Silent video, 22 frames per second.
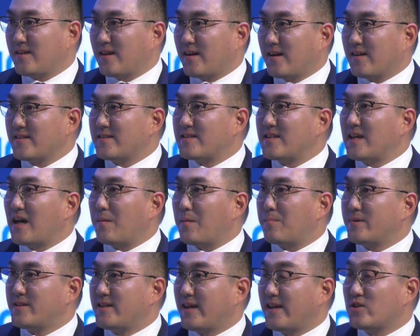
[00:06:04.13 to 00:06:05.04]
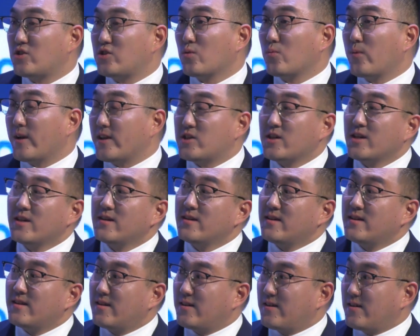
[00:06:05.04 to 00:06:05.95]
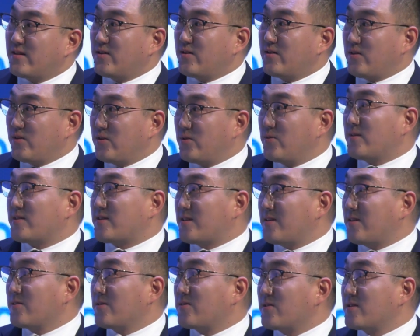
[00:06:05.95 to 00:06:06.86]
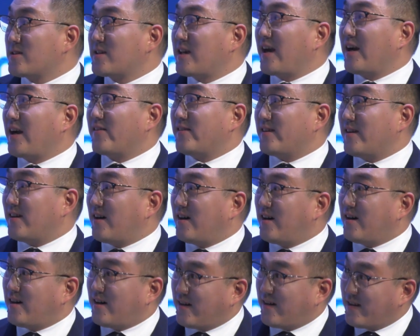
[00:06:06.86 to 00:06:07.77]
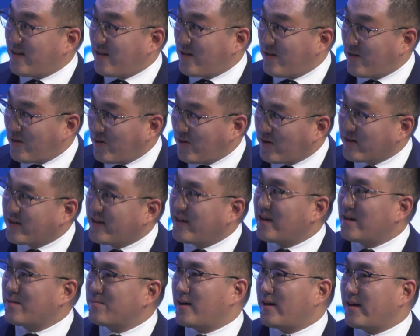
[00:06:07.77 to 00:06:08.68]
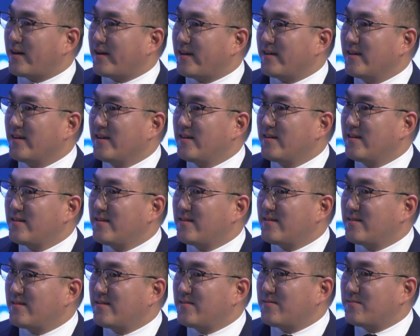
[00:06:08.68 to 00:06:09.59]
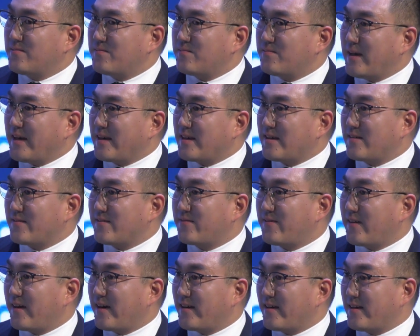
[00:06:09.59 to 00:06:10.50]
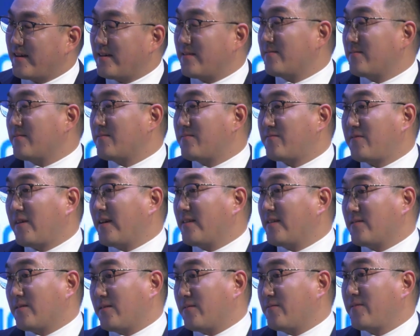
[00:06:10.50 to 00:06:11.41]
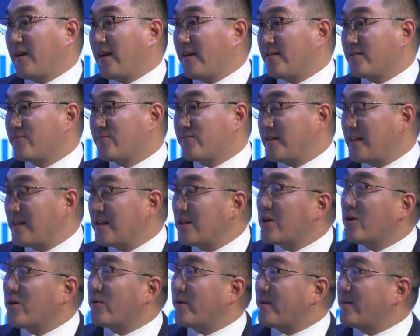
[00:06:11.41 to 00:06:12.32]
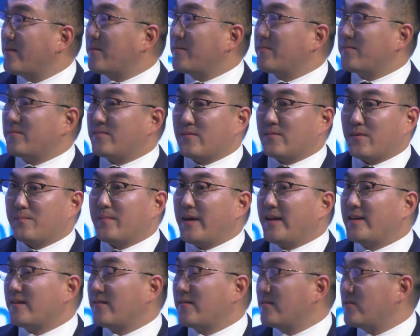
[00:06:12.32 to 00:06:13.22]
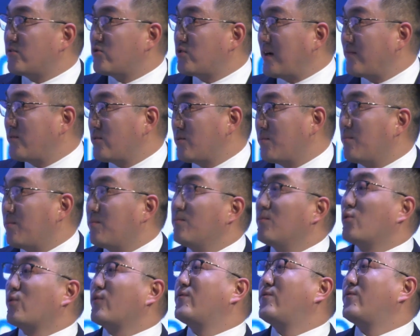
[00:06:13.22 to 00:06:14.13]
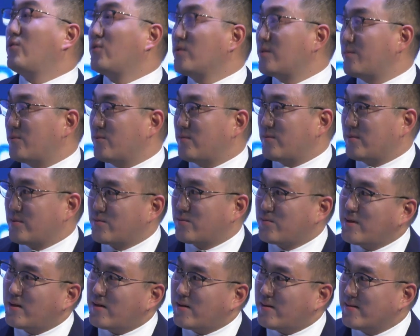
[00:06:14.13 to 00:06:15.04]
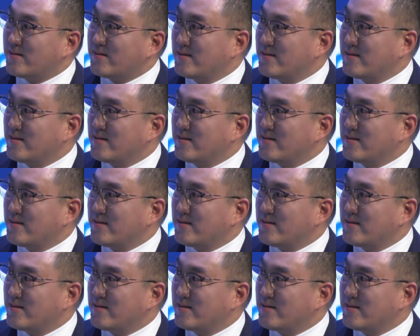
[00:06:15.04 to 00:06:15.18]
untapped potential, which you as a low-cost carrier are unlocking by making fares really low and making travel more affordable as well.